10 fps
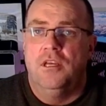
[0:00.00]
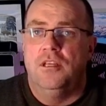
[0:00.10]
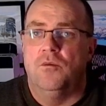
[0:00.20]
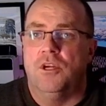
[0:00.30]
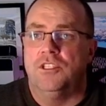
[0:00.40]
You
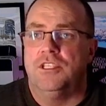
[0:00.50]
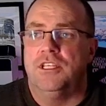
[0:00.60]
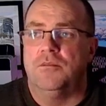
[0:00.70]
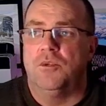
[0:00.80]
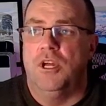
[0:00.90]
probably should take
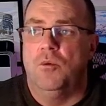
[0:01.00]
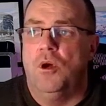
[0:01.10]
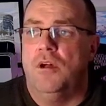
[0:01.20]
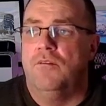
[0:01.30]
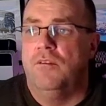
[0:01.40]
some time
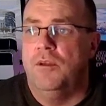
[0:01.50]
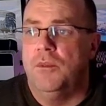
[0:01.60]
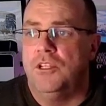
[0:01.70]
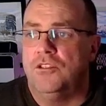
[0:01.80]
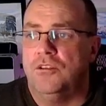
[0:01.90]
off and
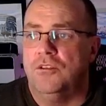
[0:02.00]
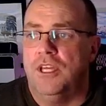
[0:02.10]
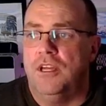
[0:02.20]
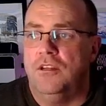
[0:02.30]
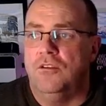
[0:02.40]
make sure
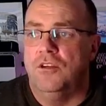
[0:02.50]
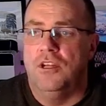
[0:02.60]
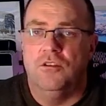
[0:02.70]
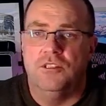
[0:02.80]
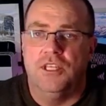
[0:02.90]
that you're not
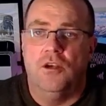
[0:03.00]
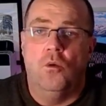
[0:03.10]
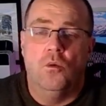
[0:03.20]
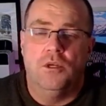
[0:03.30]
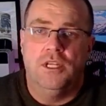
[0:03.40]
using it,
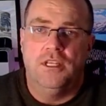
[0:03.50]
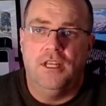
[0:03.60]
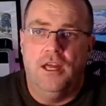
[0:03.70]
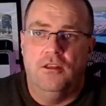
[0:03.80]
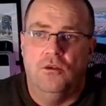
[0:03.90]
or take
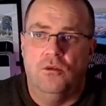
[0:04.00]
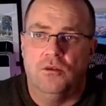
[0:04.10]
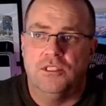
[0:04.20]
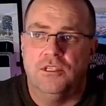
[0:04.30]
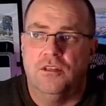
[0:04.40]
Tylenol or
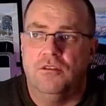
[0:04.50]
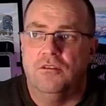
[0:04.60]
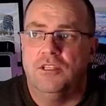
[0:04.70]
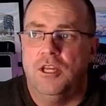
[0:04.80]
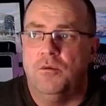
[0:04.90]
some other
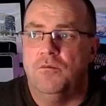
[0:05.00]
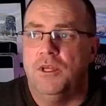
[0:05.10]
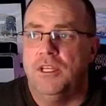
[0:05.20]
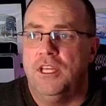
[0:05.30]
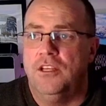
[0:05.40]
type of
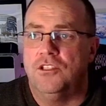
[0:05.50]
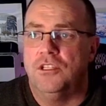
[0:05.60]
medication.